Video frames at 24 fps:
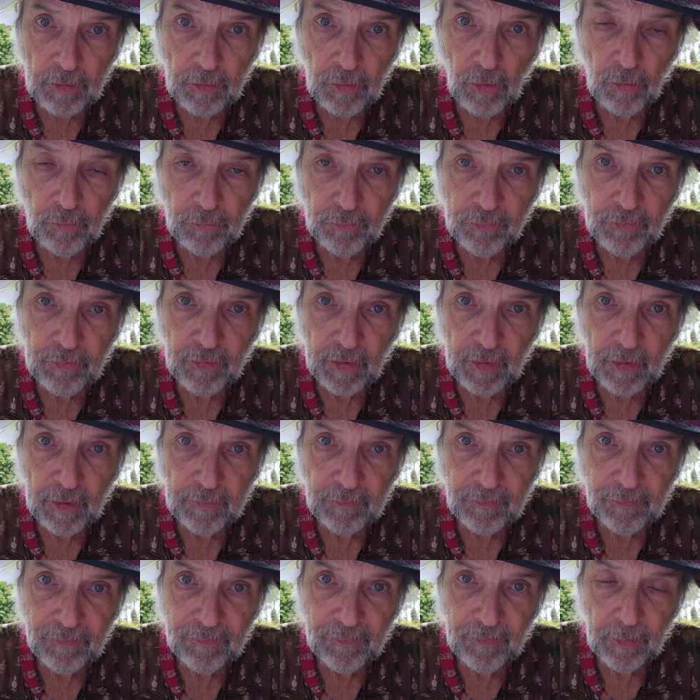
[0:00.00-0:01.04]
goat
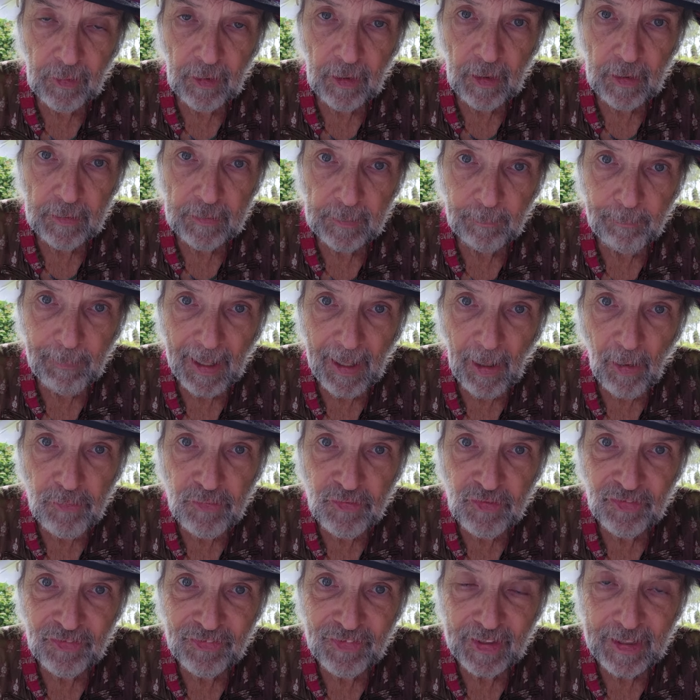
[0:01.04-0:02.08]
skins and the
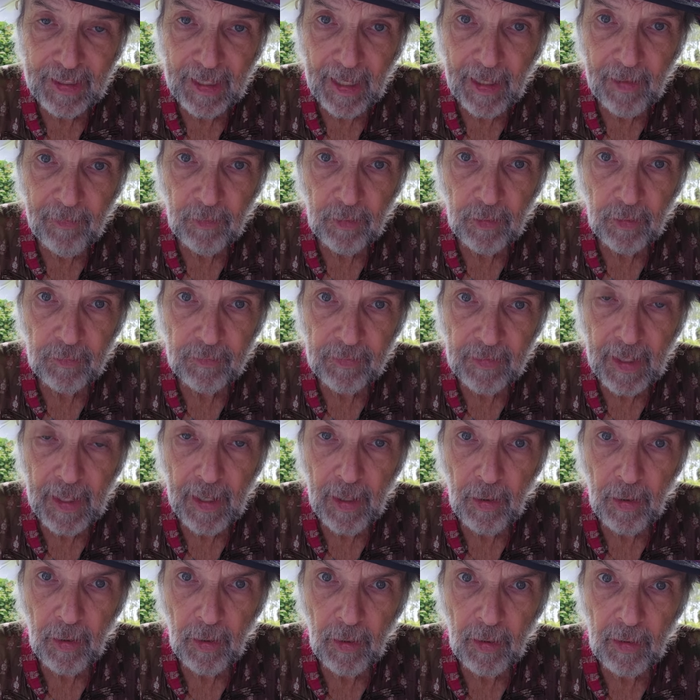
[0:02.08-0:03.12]
pouches together
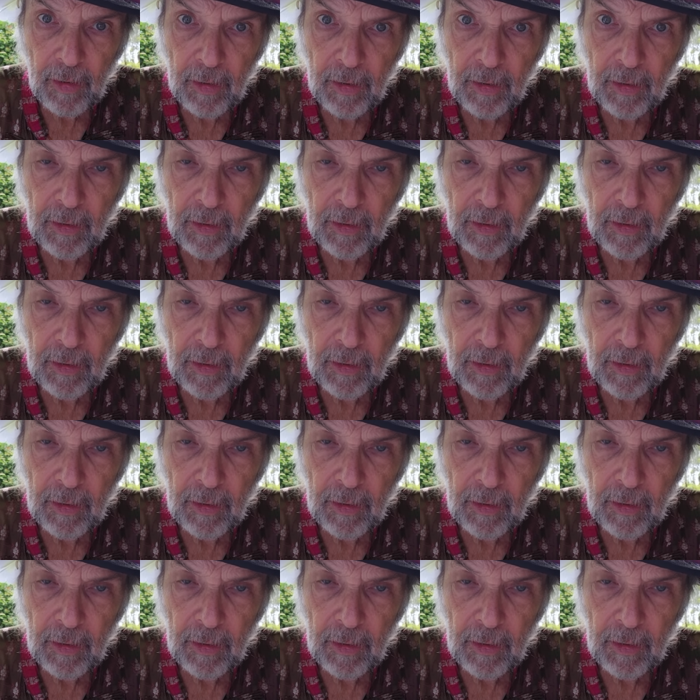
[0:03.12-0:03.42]
there.